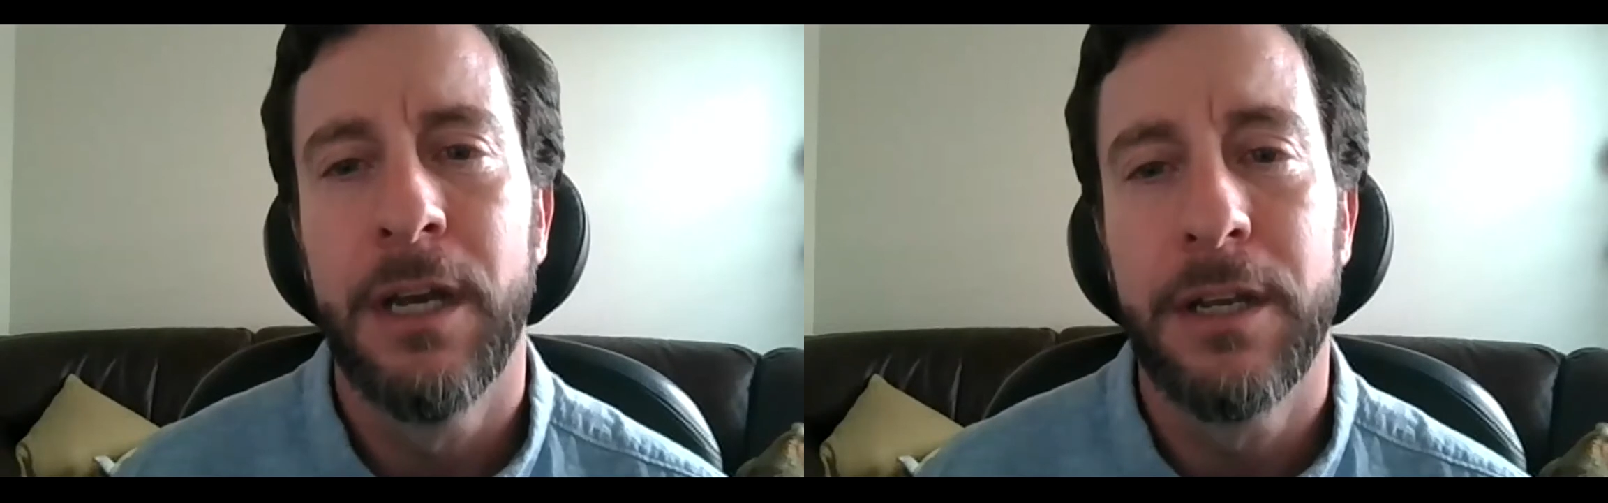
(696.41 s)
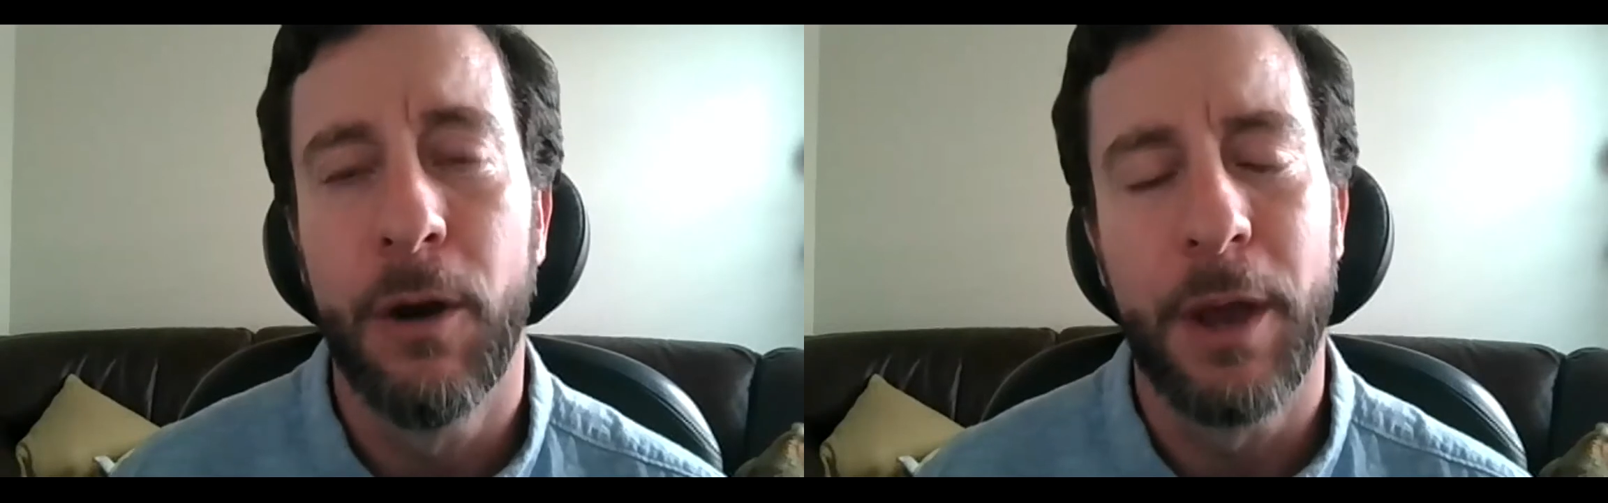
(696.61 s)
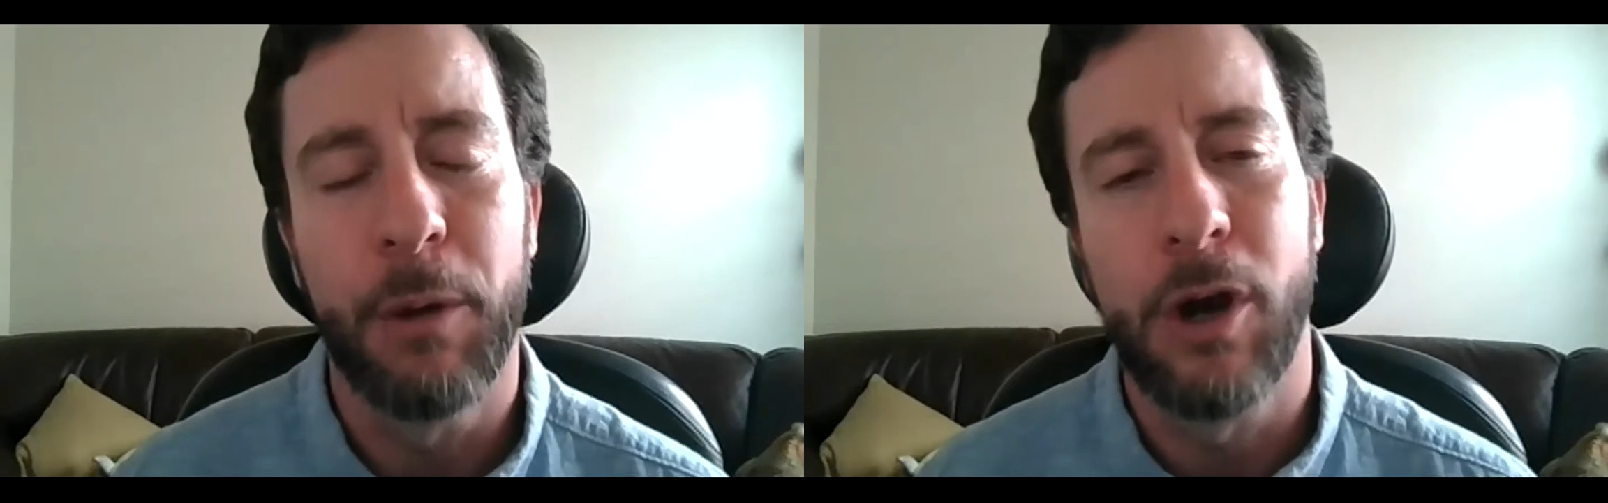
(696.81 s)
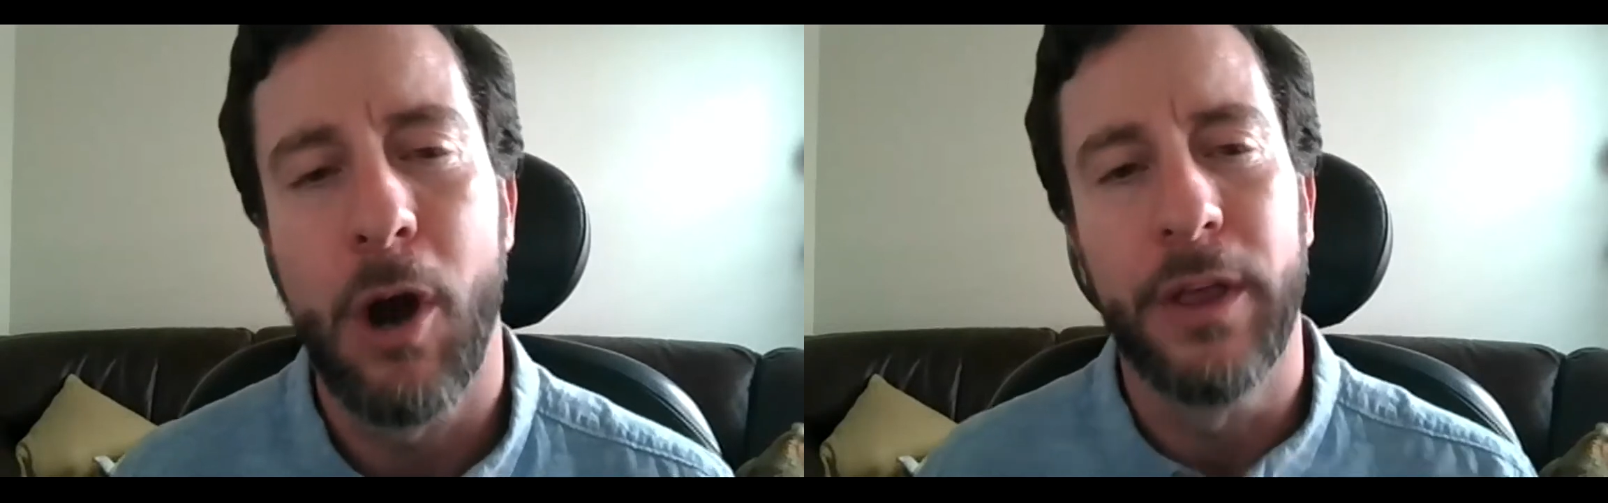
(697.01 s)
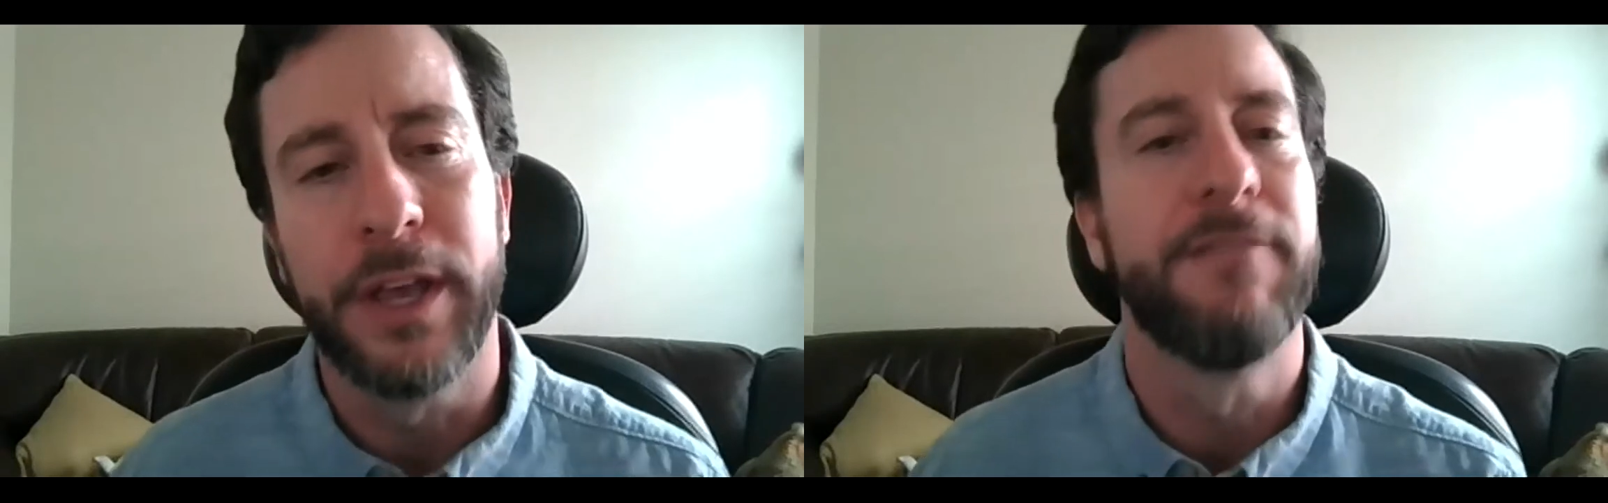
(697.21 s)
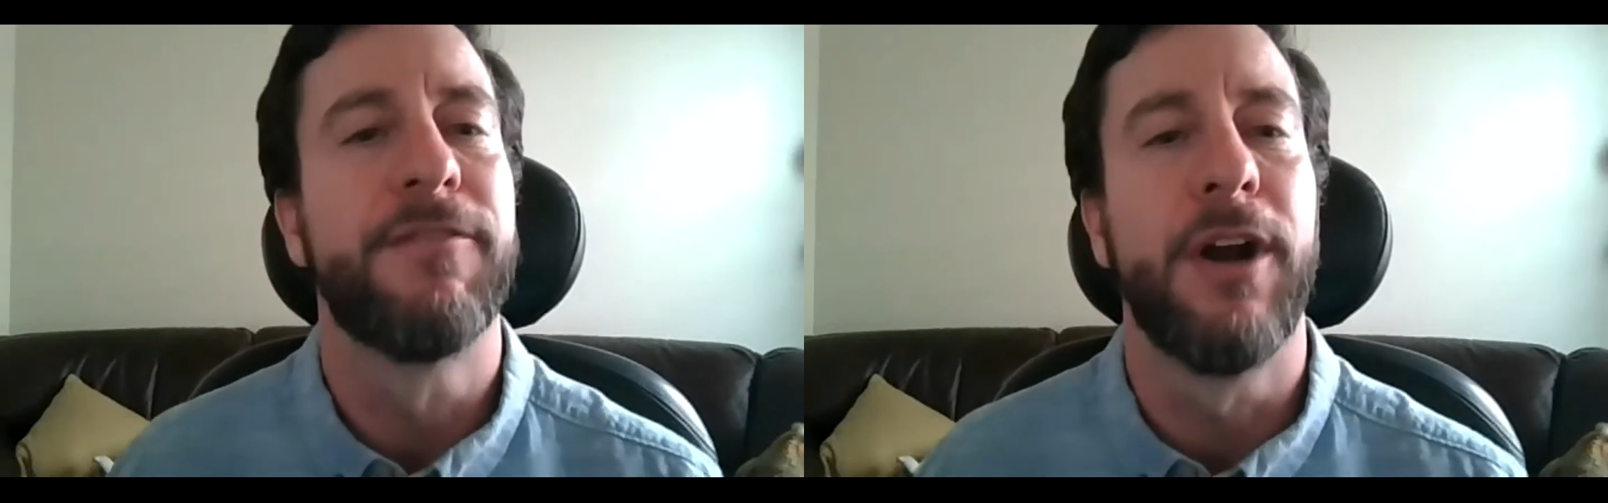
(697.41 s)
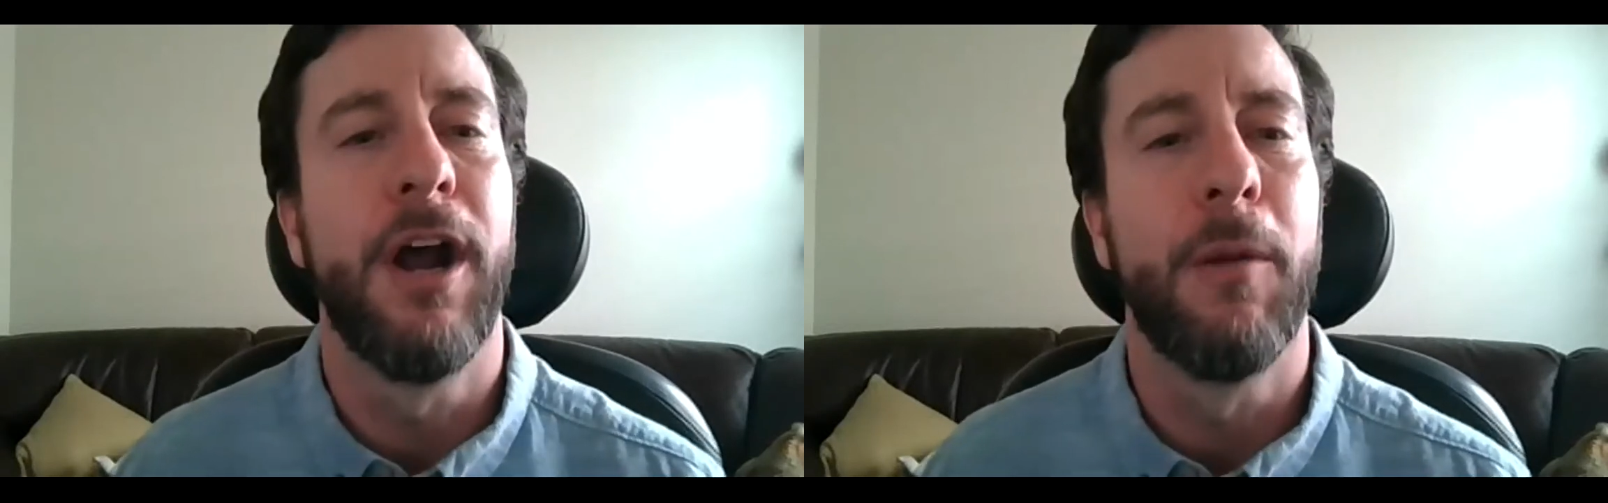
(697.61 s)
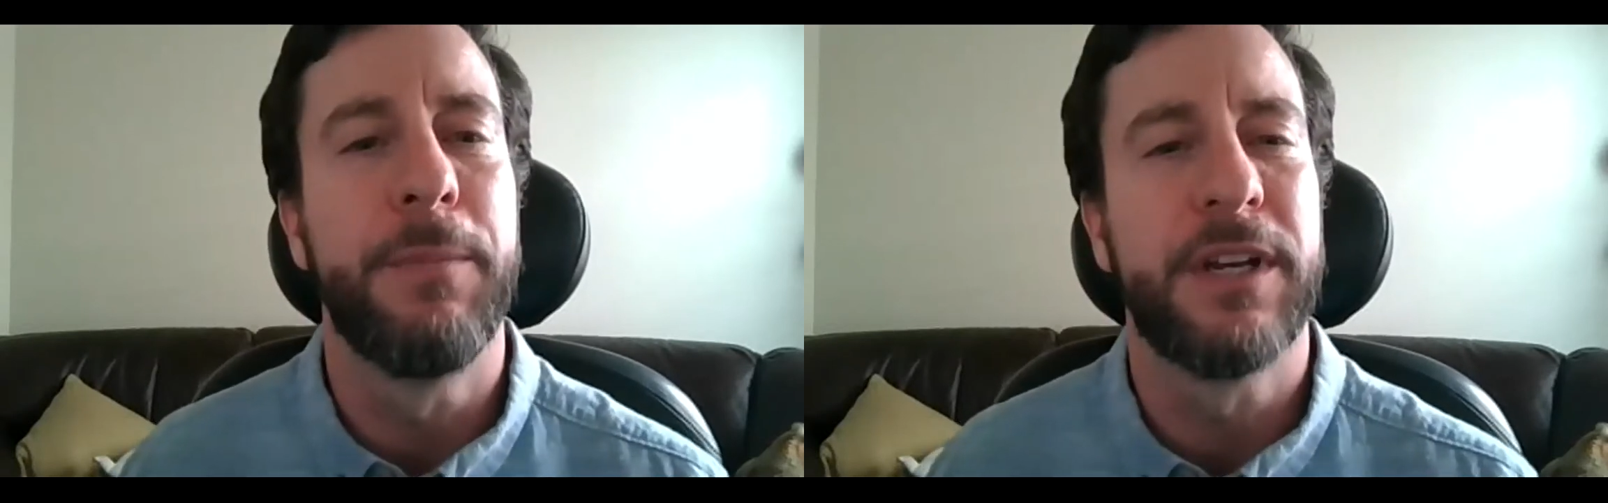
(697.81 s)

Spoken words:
that were calling in for help